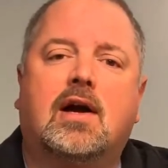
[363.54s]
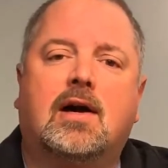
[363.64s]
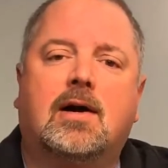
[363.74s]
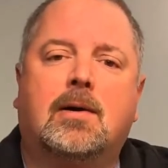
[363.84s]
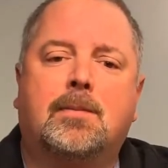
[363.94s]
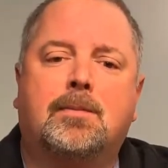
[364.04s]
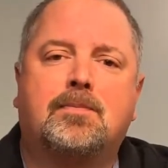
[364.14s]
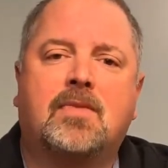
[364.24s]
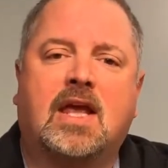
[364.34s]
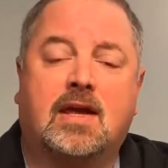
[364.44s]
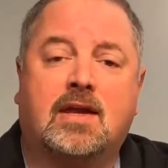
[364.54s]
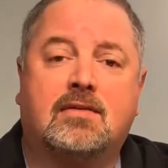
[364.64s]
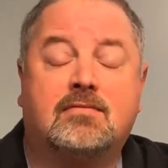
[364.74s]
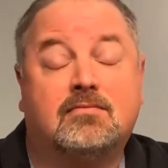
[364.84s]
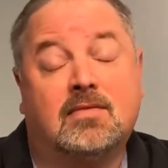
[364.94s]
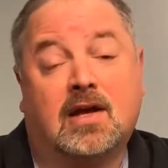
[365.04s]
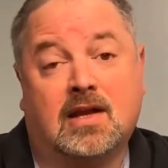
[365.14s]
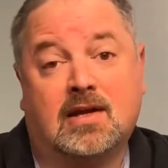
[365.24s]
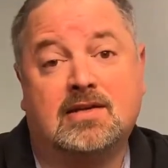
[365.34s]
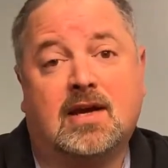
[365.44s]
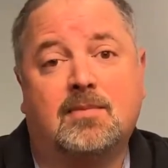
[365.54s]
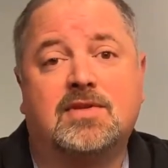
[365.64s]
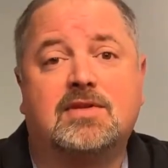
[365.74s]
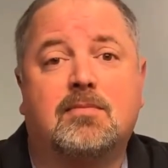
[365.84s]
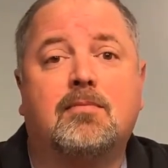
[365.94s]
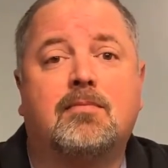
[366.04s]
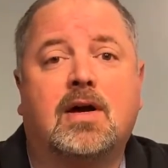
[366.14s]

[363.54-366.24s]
And a lot of times